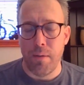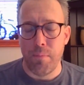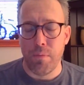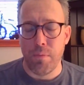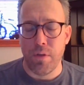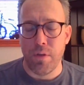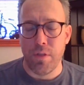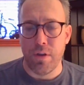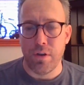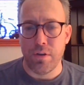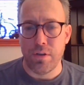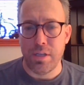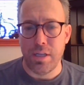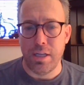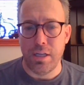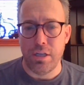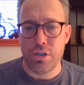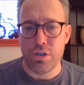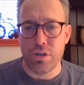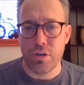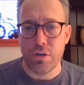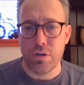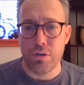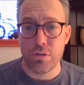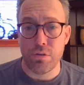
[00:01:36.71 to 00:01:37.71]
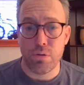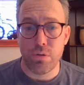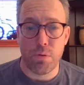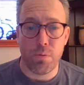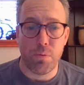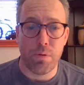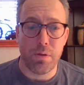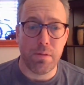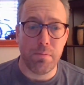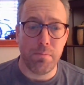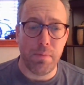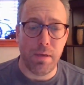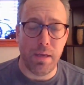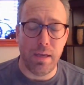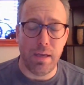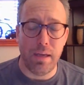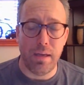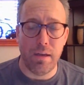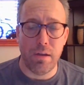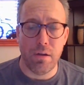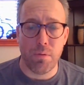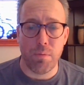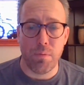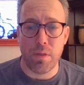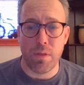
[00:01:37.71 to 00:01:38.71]
with their teachers or with
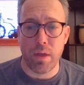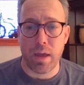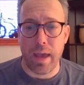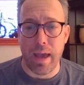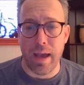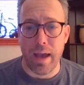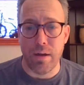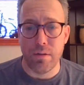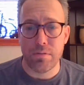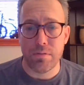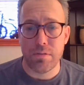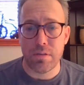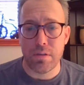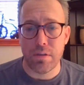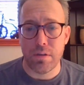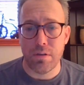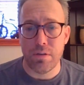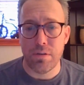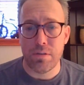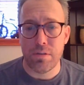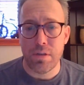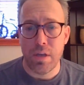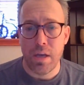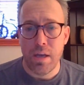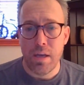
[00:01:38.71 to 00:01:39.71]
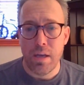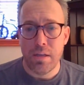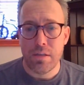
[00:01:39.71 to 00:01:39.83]
me or with the counselors.